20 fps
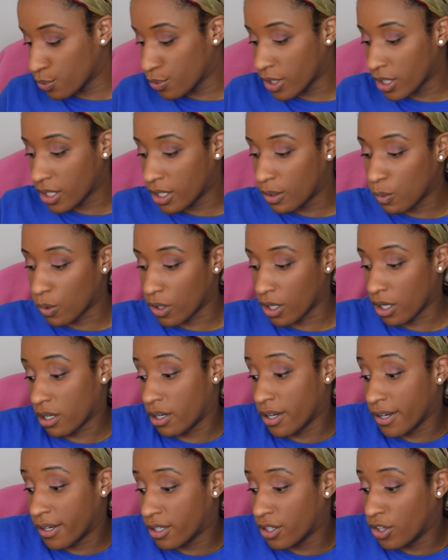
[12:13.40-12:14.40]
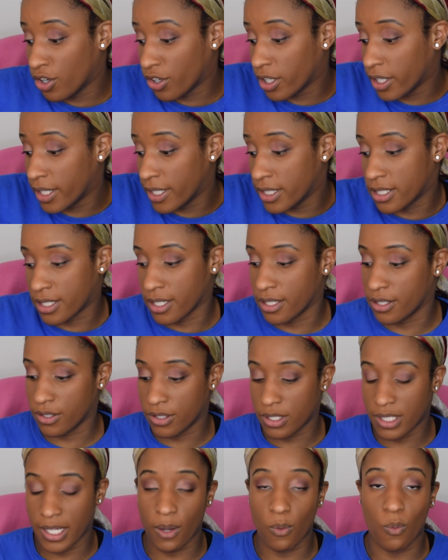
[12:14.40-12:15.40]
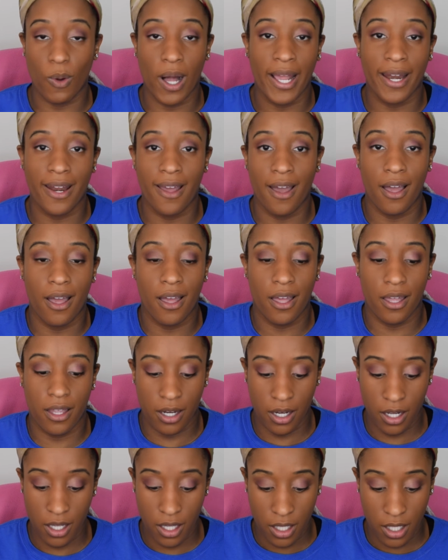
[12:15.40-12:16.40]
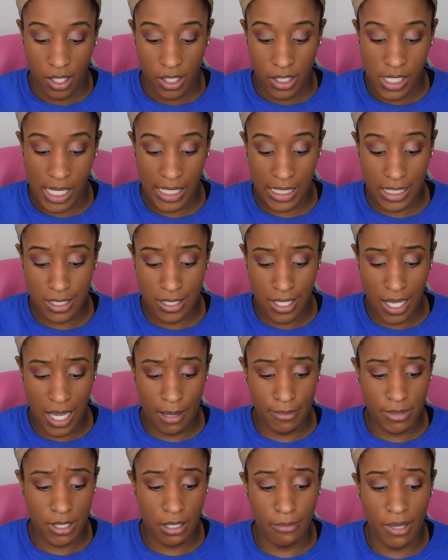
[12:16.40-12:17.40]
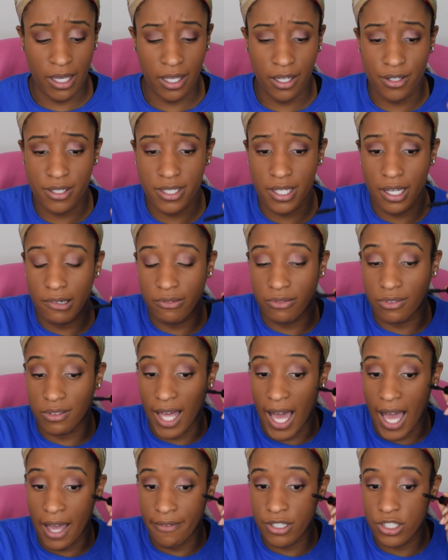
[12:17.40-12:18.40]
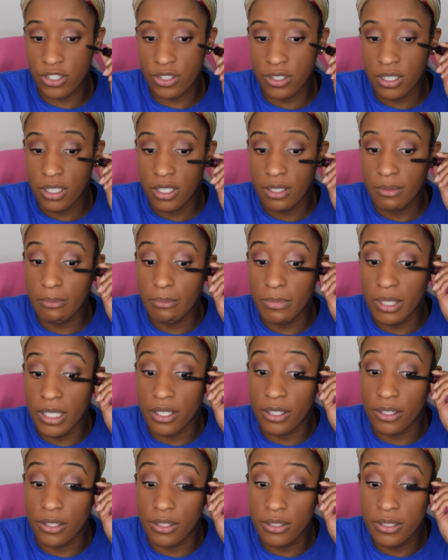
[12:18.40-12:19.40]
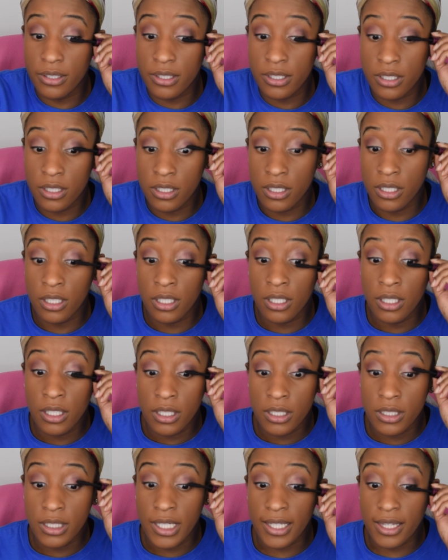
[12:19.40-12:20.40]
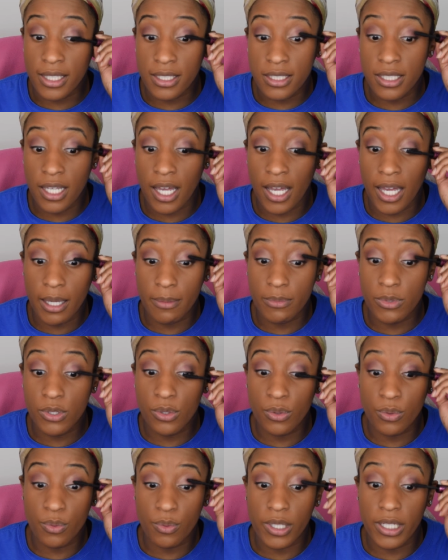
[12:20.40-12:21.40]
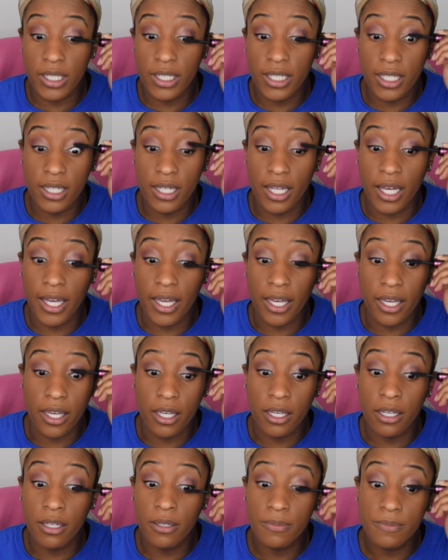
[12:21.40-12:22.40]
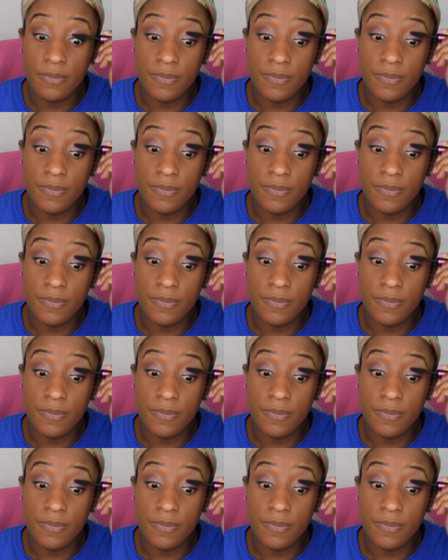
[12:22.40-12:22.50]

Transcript: really work on your cooking skills. Like, why not take this time to make yourself lavish meals? Take this time to really like